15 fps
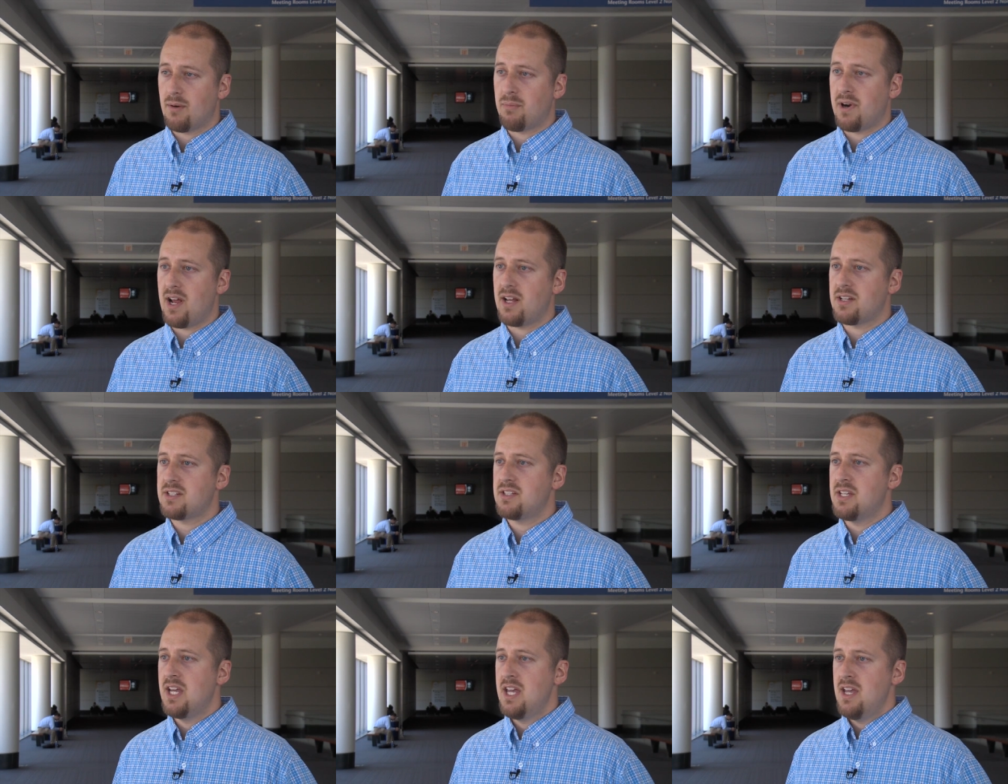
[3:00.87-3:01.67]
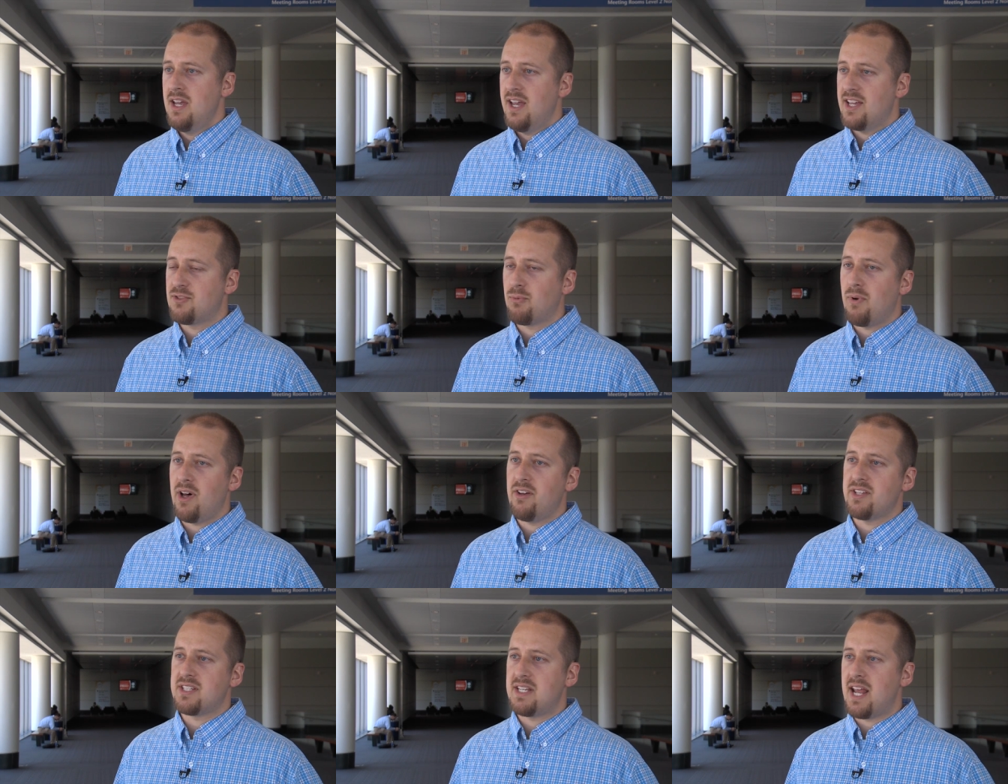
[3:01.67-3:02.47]
of our products, as
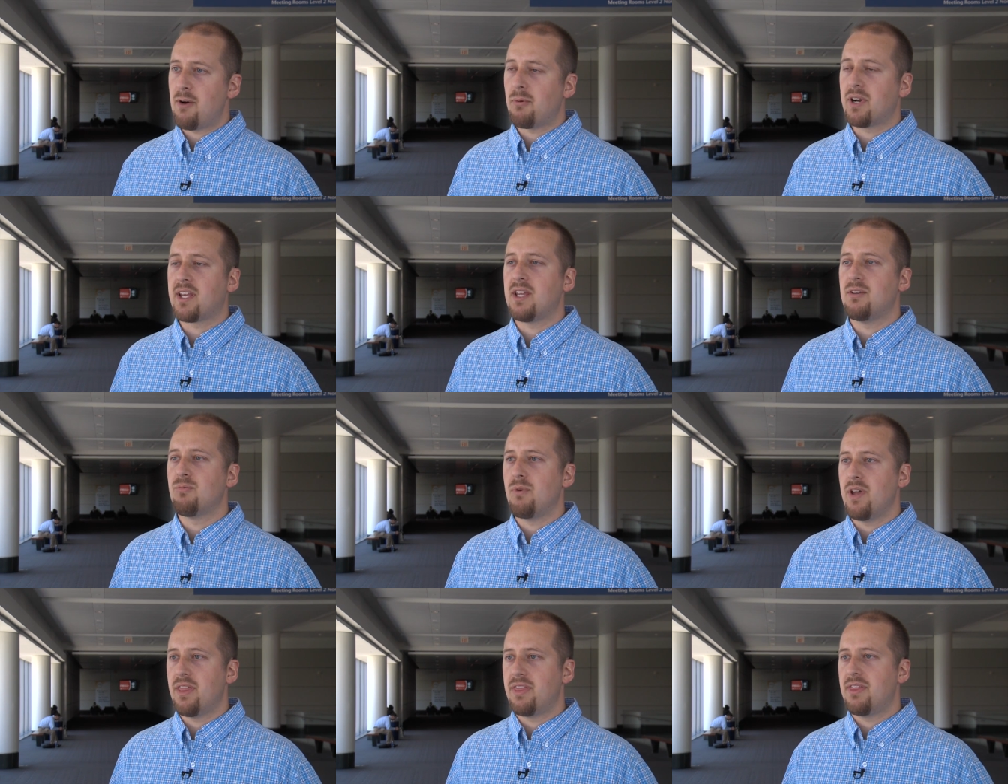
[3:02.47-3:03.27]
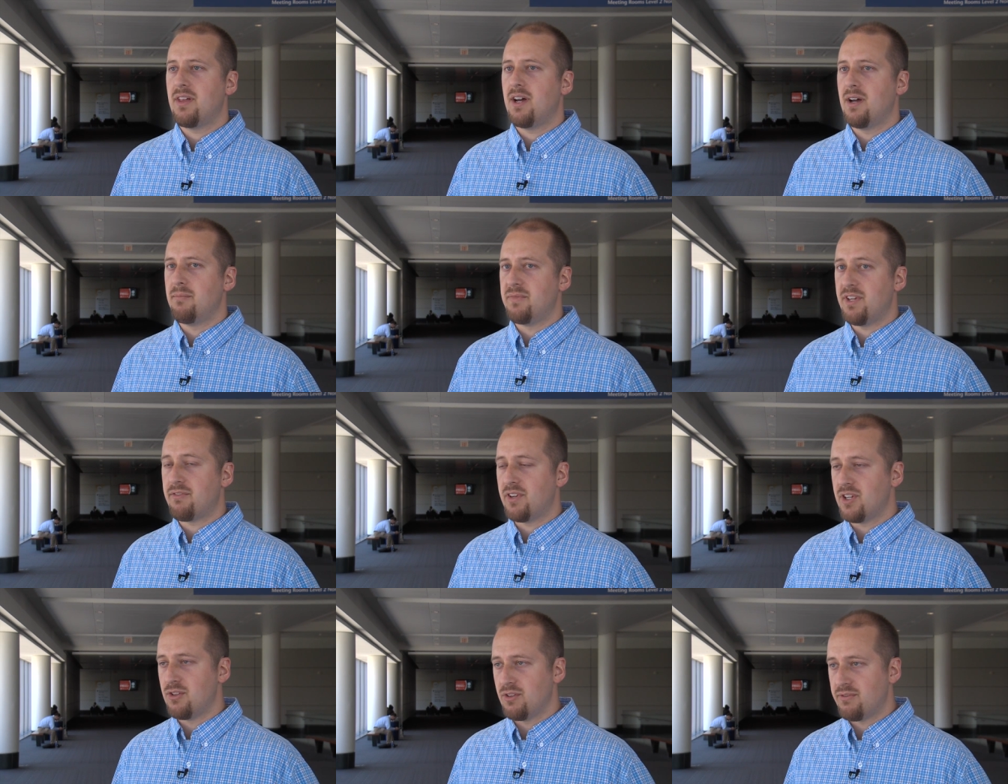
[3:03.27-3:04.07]
well as networking with
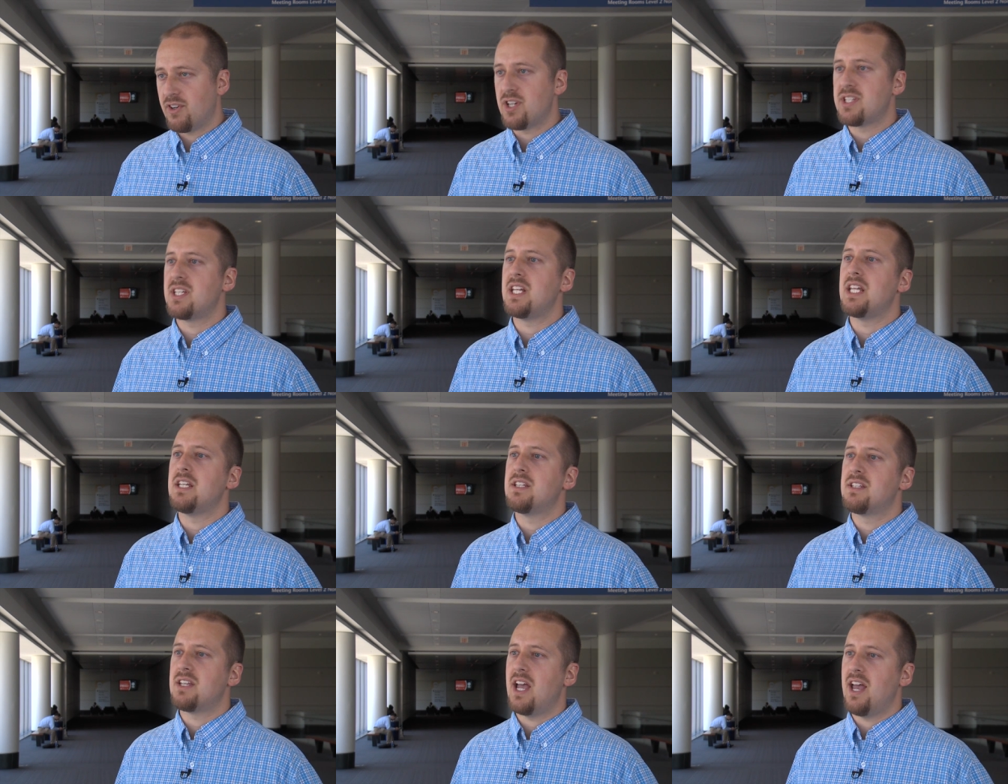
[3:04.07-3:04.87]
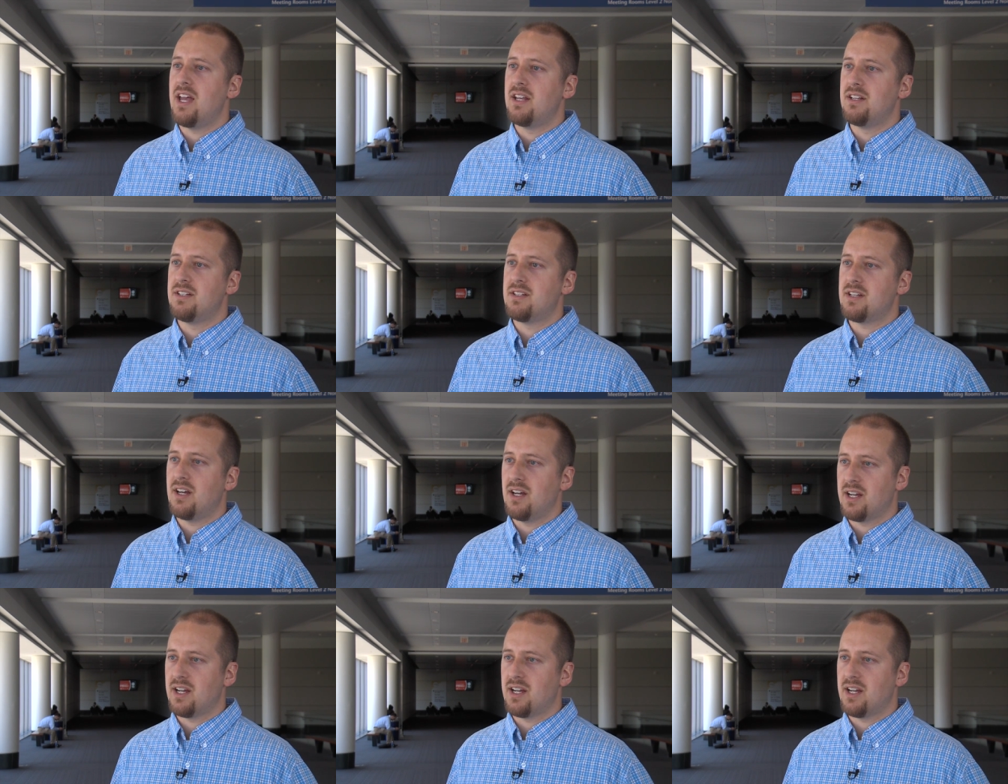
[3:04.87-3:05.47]
different universities and